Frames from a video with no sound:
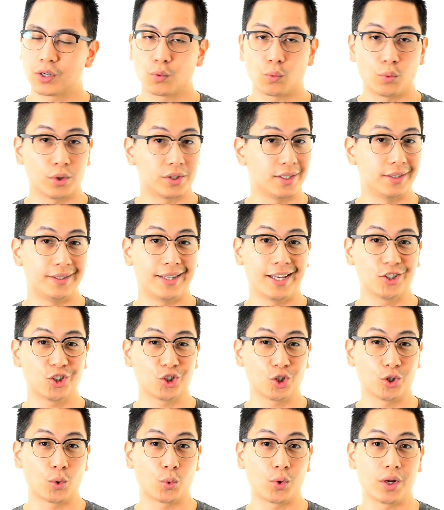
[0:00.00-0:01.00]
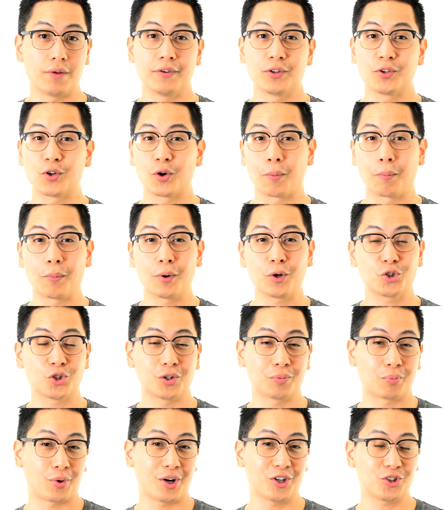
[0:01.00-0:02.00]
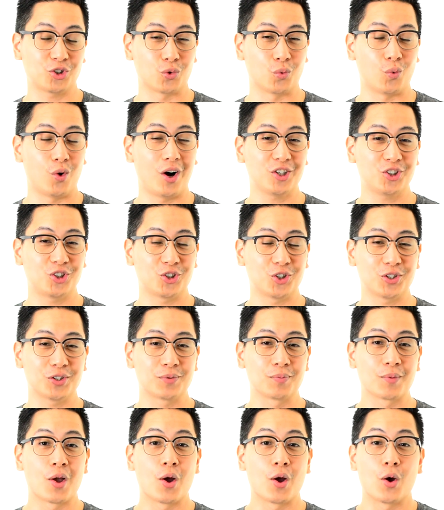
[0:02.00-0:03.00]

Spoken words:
residential, or even commercial pressure washers,